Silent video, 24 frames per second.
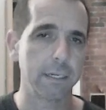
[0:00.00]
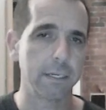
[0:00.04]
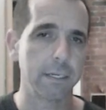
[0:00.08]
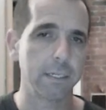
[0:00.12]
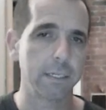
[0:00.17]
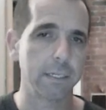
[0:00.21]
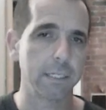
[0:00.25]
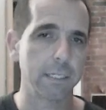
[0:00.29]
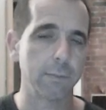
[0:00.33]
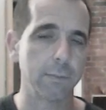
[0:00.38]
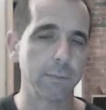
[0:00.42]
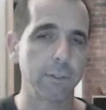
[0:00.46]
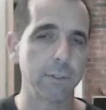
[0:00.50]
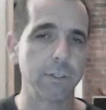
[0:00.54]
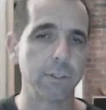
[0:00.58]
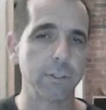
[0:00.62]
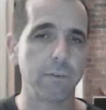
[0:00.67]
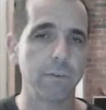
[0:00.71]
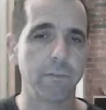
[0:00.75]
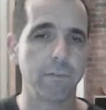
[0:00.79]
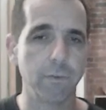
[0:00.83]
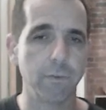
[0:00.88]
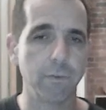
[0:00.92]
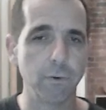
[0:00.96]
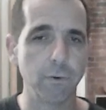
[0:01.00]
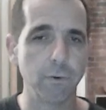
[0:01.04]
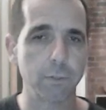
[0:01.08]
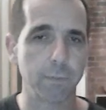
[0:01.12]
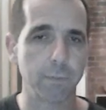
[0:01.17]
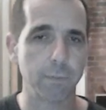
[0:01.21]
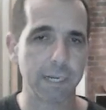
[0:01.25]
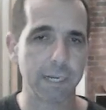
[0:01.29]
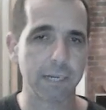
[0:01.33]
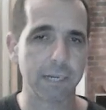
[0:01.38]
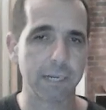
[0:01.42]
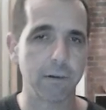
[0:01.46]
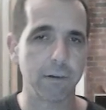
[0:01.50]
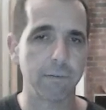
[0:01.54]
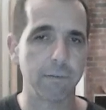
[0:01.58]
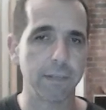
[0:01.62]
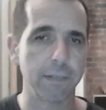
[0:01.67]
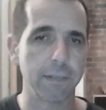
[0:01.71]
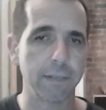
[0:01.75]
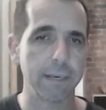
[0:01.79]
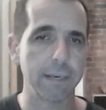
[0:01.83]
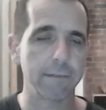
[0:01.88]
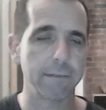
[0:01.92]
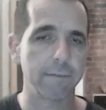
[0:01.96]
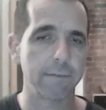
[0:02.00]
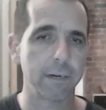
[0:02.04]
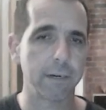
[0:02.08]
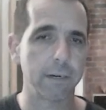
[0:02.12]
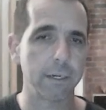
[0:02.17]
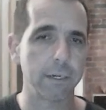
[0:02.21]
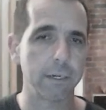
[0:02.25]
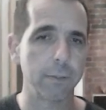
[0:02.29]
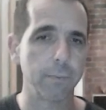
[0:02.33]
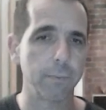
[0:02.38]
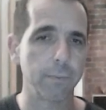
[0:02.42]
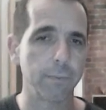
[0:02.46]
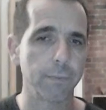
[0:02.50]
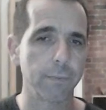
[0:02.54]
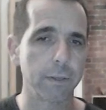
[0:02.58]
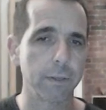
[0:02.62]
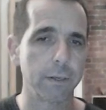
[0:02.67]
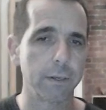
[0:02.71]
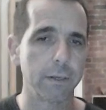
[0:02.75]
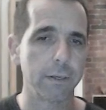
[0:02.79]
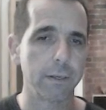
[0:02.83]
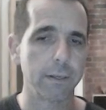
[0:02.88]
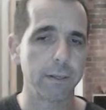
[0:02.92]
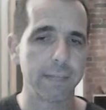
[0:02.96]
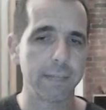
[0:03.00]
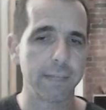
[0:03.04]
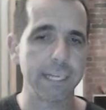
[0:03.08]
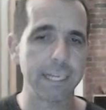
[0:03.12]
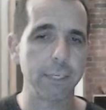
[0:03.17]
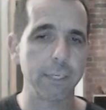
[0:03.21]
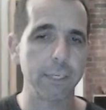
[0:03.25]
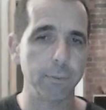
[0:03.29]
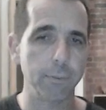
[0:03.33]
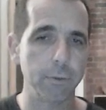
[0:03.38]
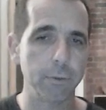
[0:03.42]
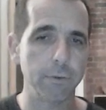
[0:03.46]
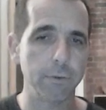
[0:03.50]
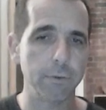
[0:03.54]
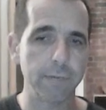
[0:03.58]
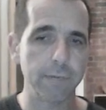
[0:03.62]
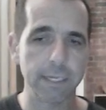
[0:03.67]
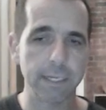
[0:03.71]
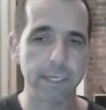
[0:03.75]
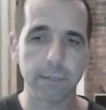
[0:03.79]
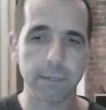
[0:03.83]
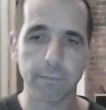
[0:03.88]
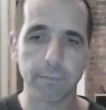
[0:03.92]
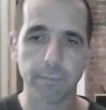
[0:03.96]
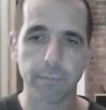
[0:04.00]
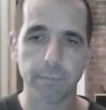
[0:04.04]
So once you force Black off the F file, then you move in.